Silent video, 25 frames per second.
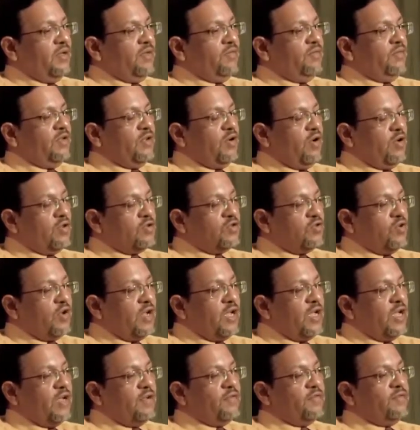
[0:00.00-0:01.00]
We also
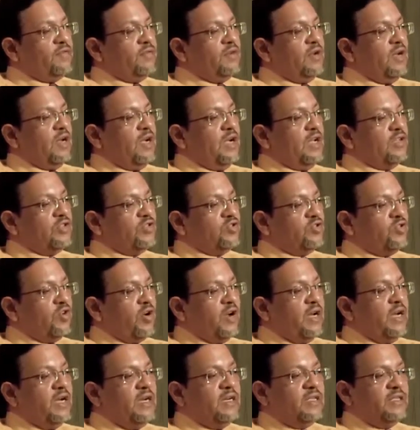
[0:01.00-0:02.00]
have
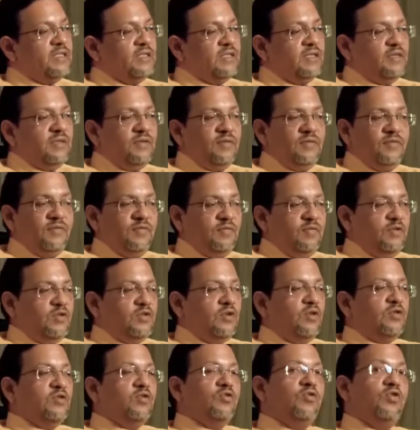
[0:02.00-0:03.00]
asteroids
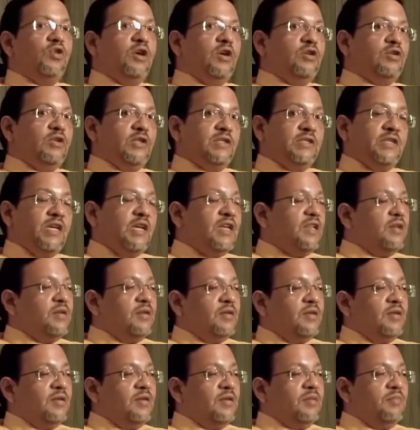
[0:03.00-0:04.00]
which also go around the sun,
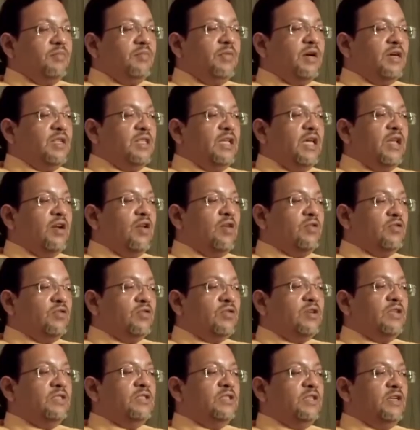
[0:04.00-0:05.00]
but they are
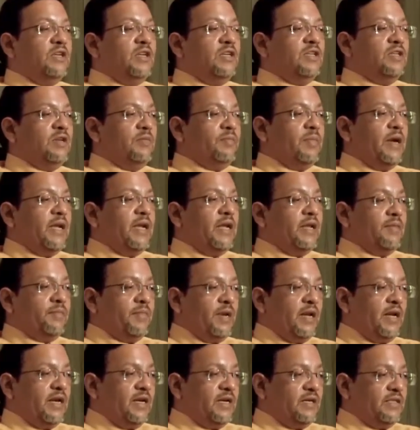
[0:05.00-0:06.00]
also considered under minor
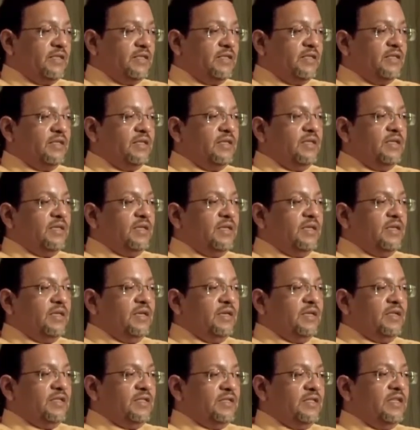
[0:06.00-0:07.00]
planets.
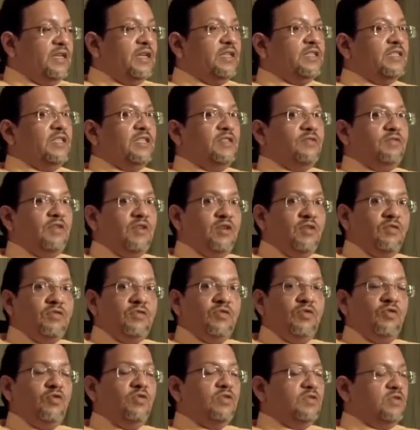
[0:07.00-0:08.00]
Sirius is one
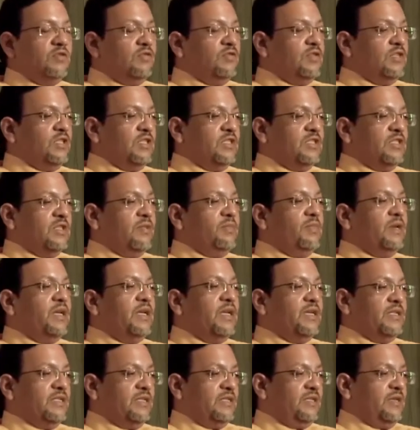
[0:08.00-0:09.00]
of those, which is the
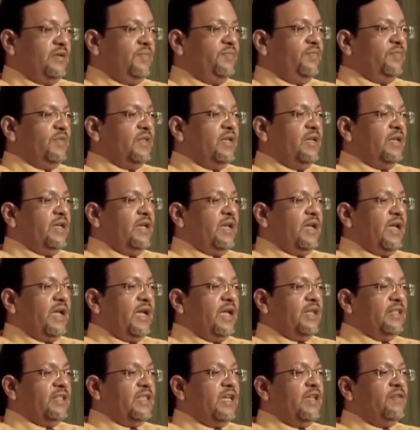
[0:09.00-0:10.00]
biggest.
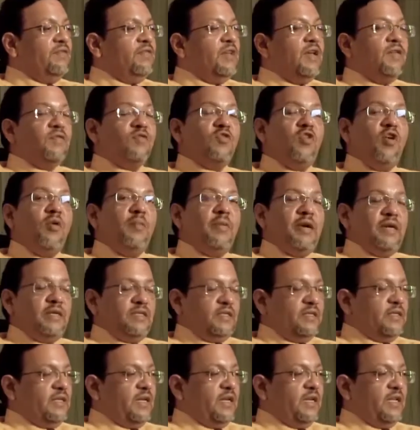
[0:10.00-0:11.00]
And then we have
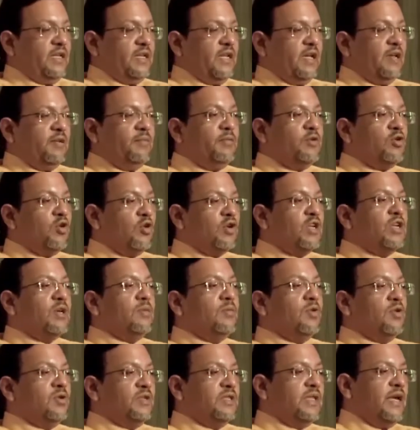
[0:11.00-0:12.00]
comets, and I will be talking
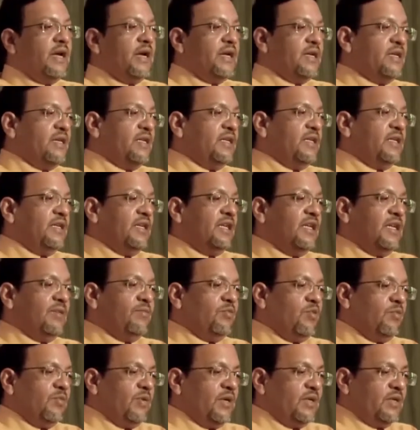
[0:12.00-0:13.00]
about that in a
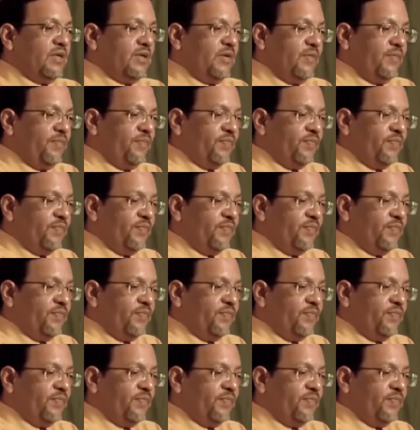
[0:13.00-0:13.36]
moment.